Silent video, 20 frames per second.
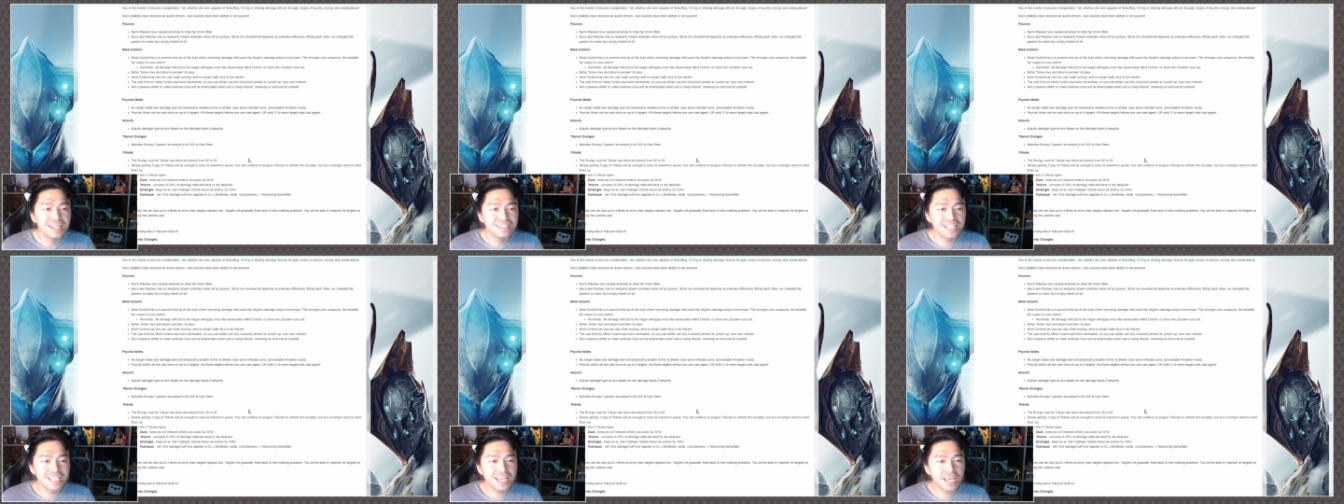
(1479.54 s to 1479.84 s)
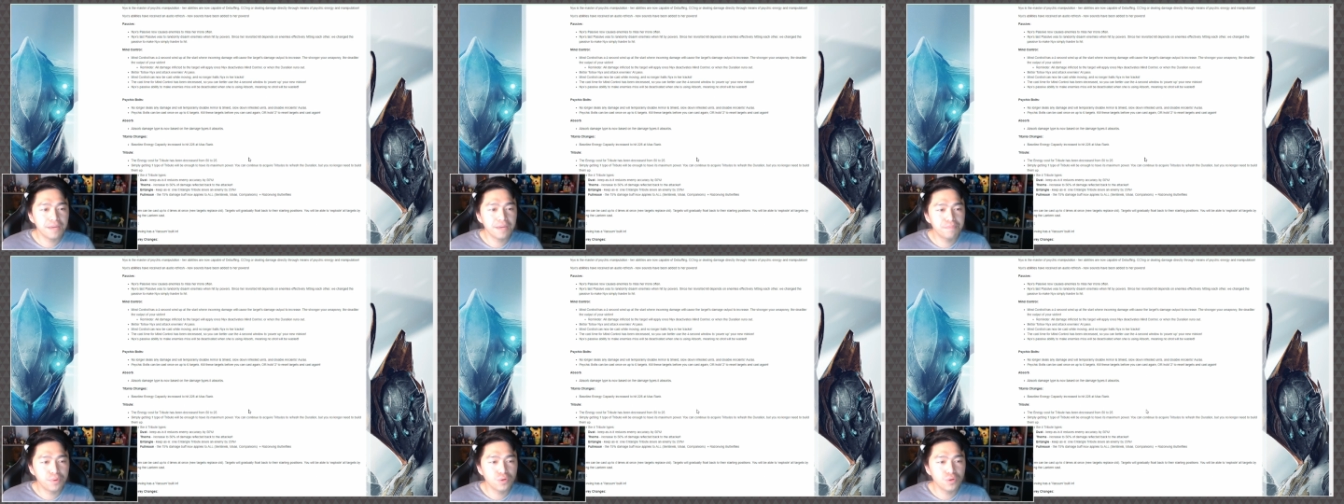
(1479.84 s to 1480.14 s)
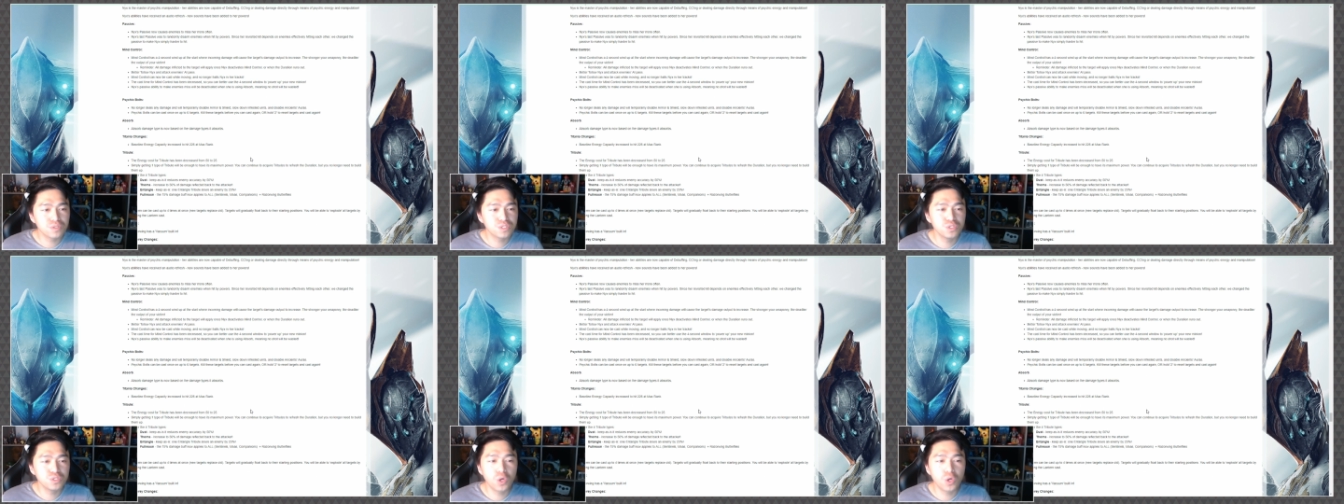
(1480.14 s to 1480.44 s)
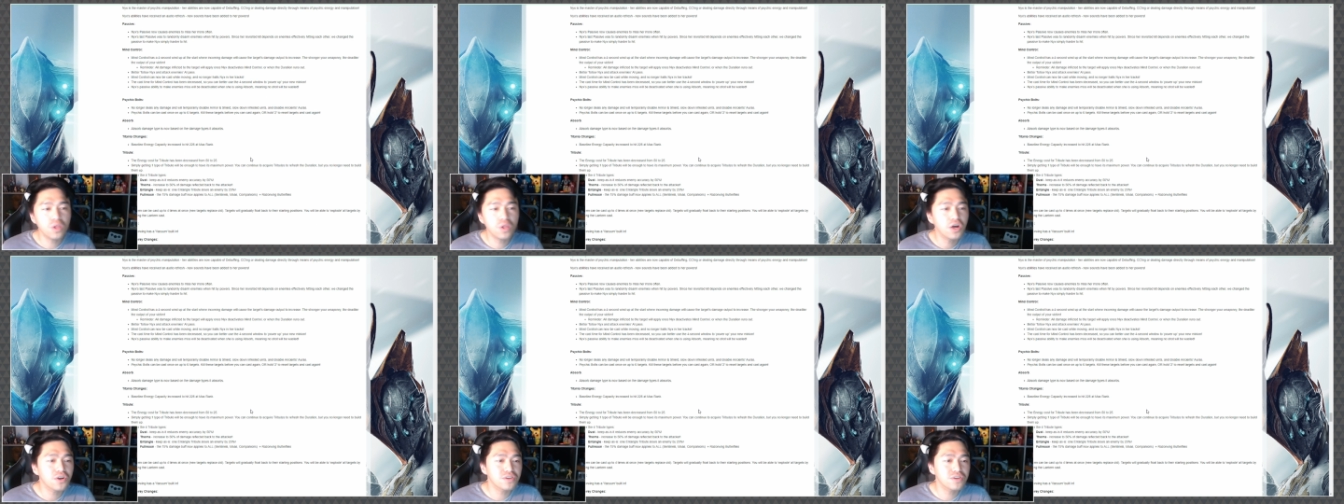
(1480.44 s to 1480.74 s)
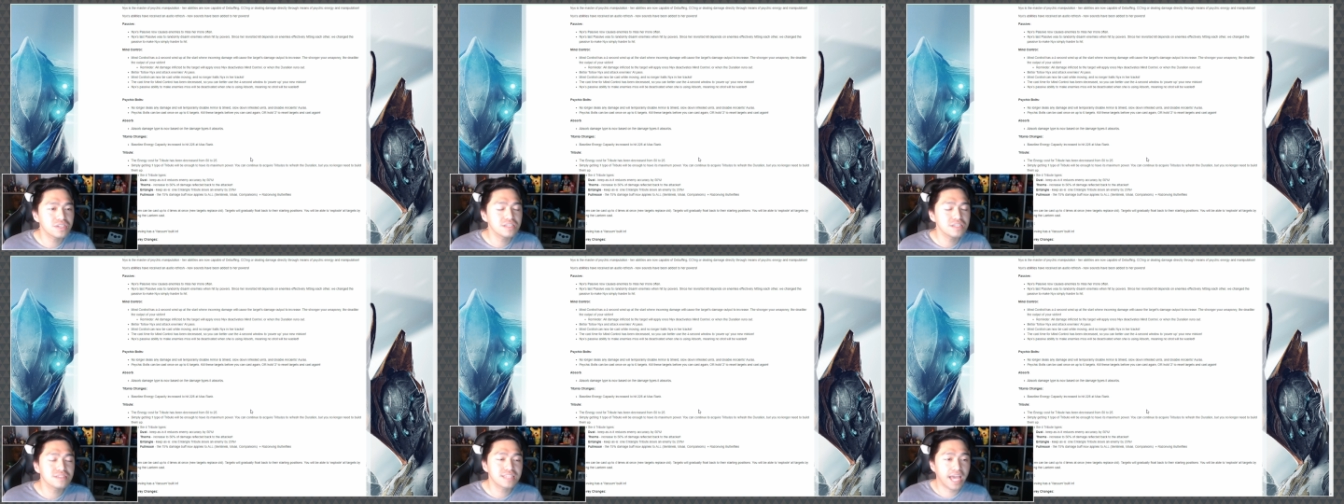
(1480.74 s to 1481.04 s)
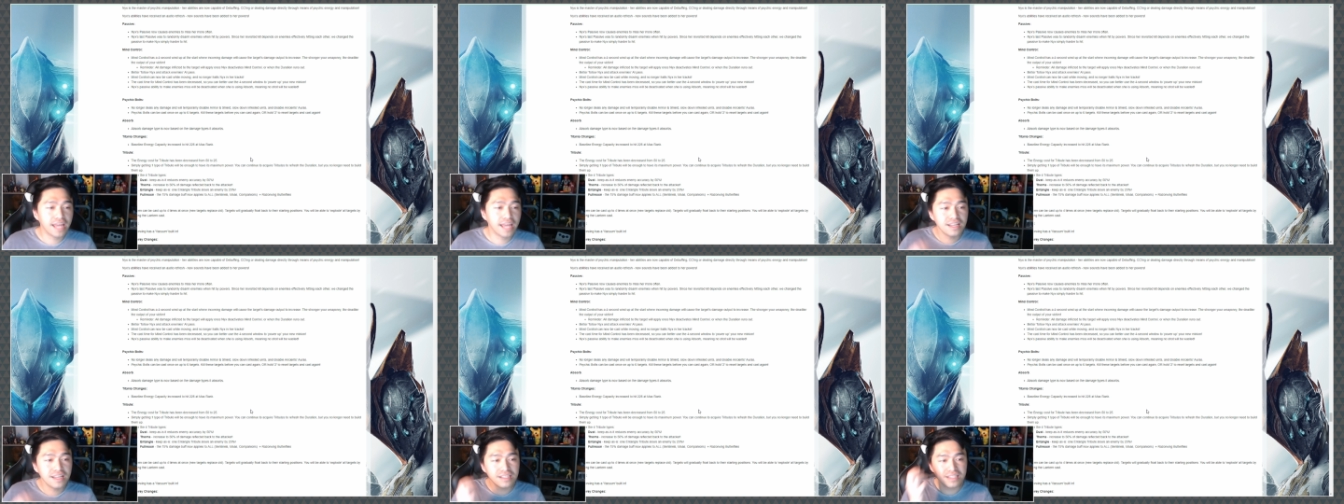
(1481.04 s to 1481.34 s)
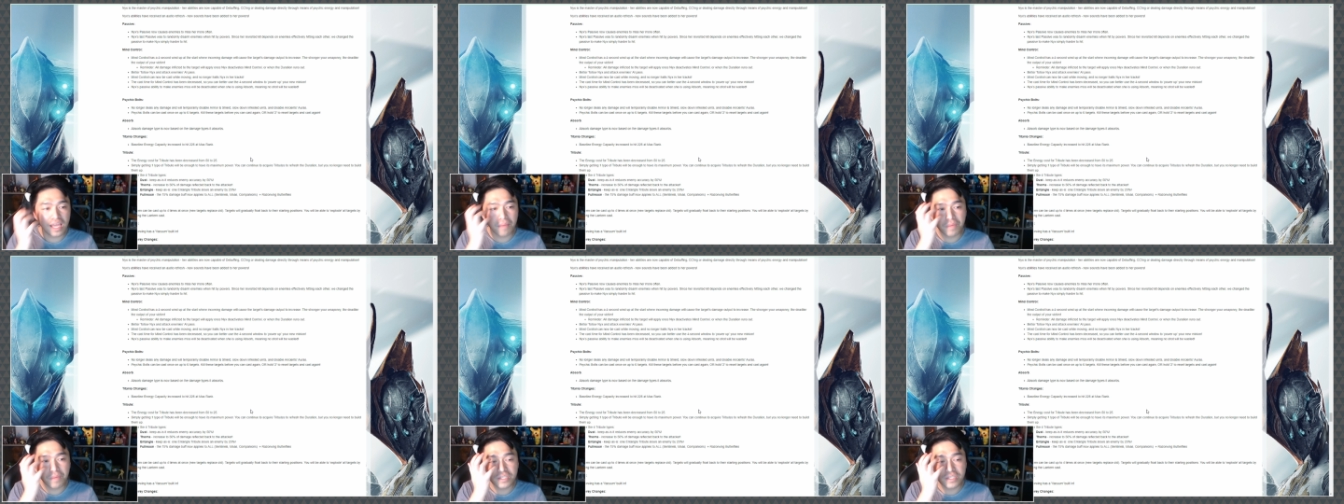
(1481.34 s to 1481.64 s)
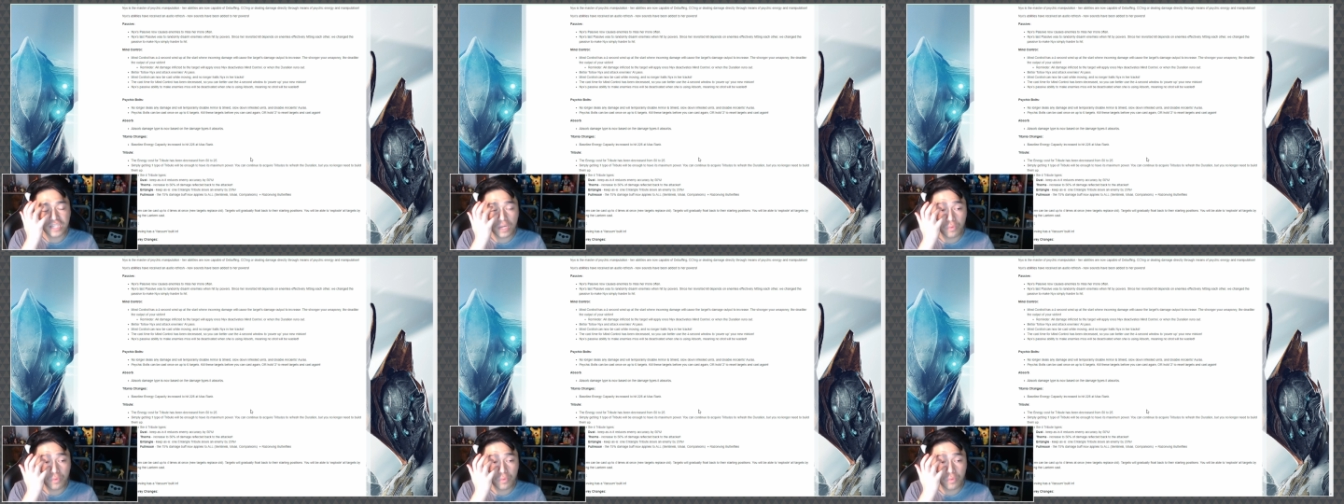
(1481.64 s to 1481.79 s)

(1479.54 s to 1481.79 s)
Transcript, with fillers: Psychic Bolts no longer deals any damage